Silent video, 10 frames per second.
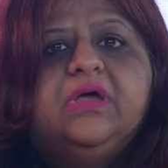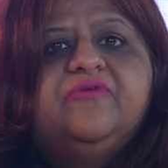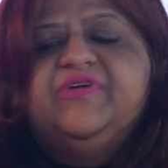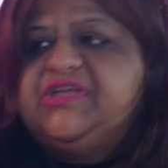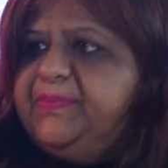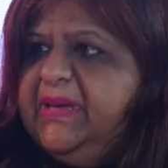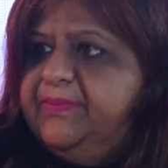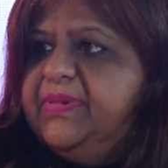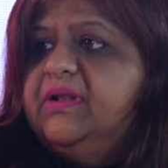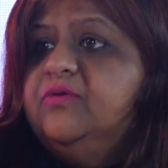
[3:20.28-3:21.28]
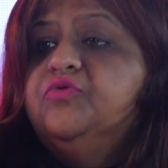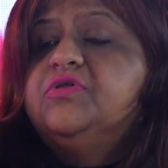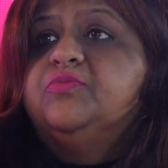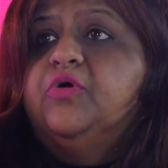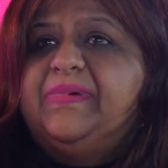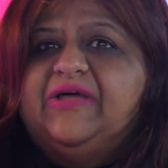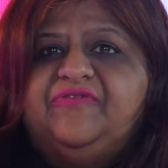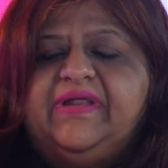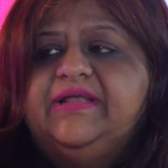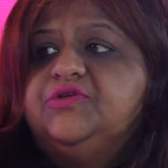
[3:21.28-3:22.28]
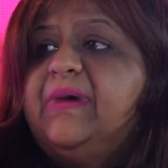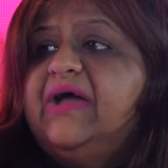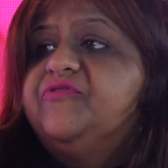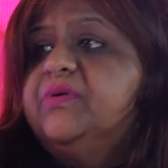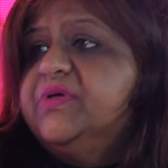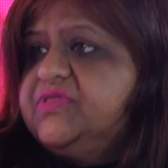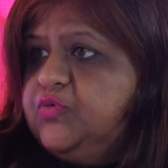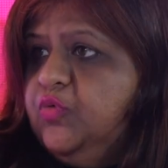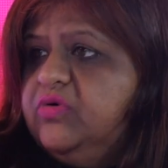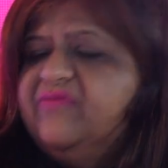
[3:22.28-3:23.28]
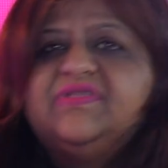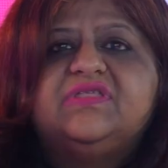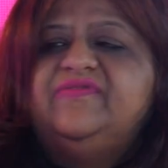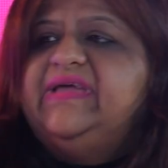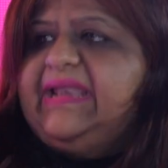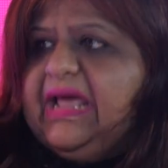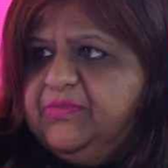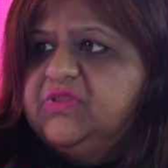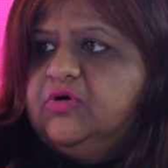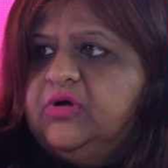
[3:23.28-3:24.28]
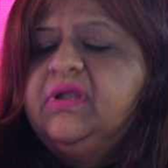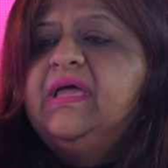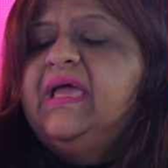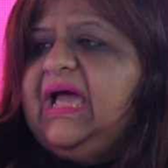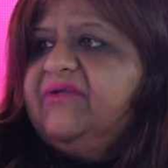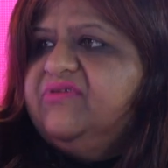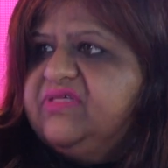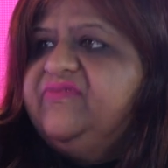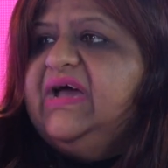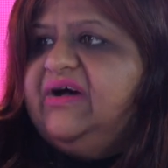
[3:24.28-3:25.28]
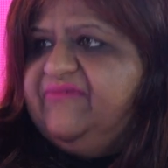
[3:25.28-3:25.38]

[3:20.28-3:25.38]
which people, who's more preferring to buy from a store vis-a-vis an Amazon and vis-a-vis our